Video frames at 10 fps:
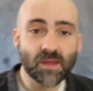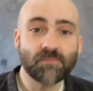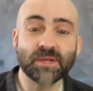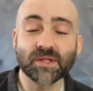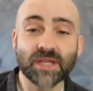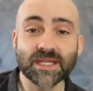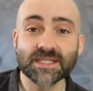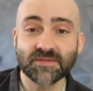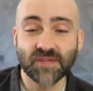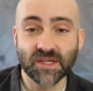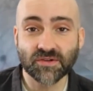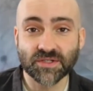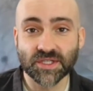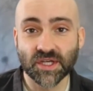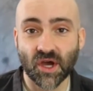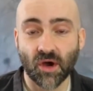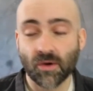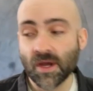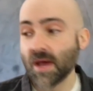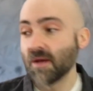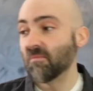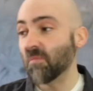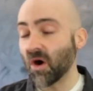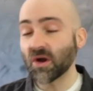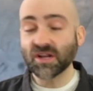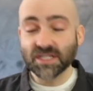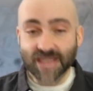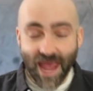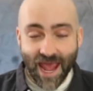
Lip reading: Billions of years ago, Mars